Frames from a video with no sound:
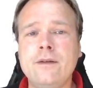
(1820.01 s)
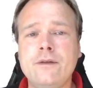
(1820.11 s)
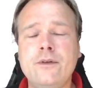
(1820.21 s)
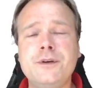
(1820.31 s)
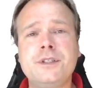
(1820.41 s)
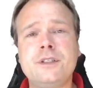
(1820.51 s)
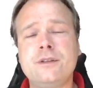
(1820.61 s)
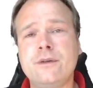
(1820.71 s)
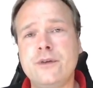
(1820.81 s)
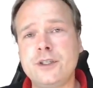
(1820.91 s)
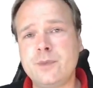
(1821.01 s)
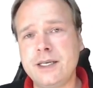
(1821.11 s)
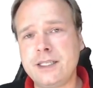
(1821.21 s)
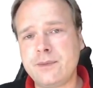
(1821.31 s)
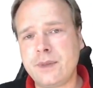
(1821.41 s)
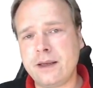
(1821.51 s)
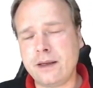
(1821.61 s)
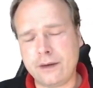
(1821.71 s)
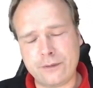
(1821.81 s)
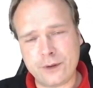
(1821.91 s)
the first spaceship,
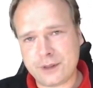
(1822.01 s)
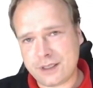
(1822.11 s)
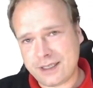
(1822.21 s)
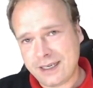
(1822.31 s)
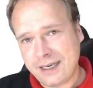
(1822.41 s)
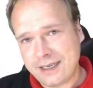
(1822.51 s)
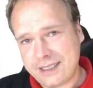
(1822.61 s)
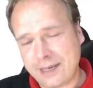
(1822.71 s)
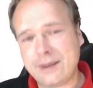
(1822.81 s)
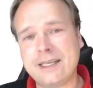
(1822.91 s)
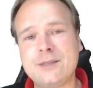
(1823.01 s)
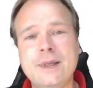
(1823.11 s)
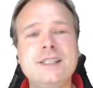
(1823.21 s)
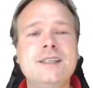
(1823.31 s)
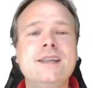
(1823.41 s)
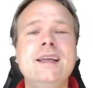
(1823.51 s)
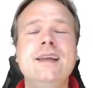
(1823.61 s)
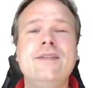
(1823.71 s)
the first table that is mentioned,